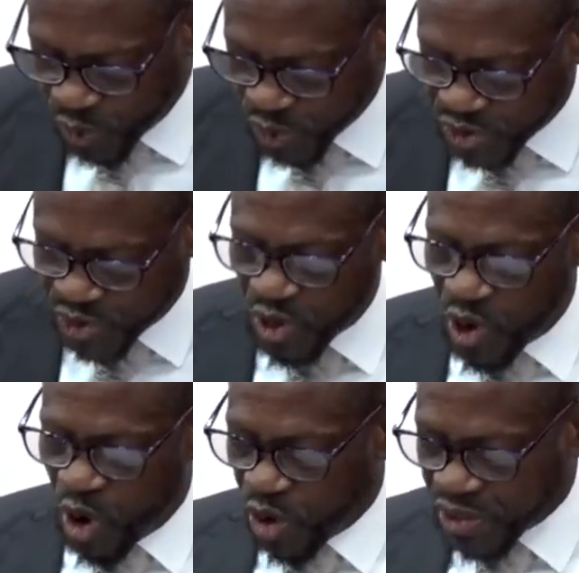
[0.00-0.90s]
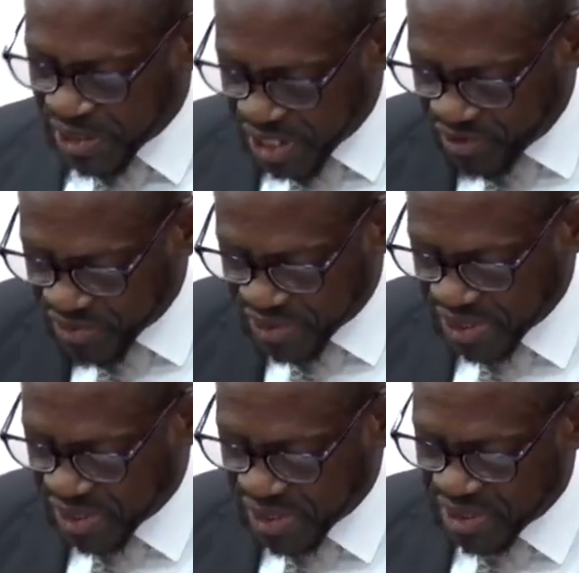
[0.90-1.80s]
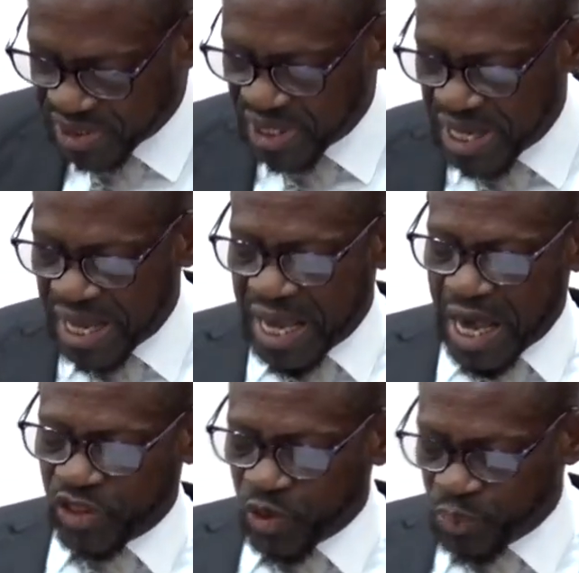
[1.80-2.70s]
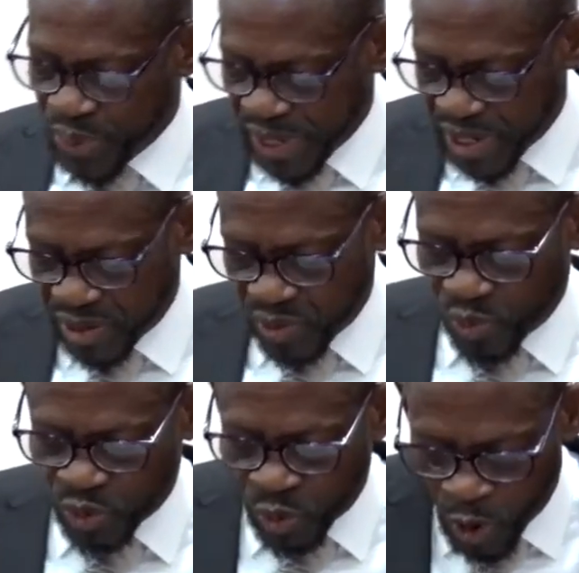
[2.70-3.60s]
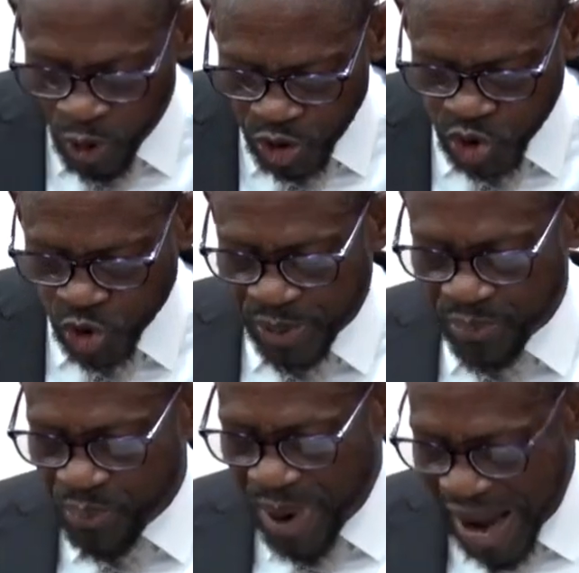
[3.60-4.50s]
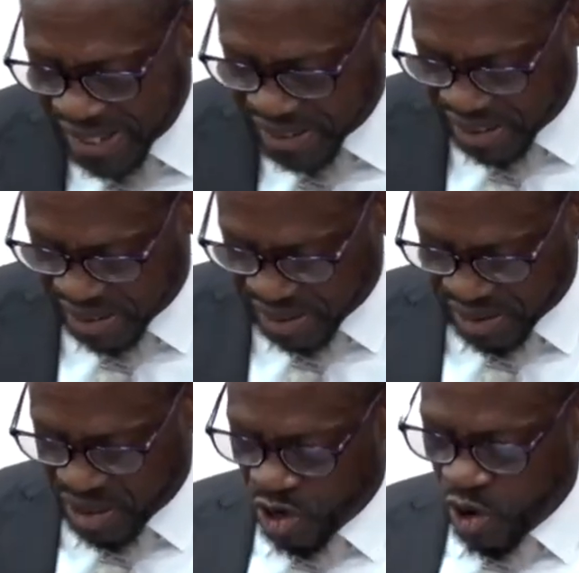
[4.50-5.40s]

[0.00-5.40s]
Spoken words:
goods or services, and the bill would also be binding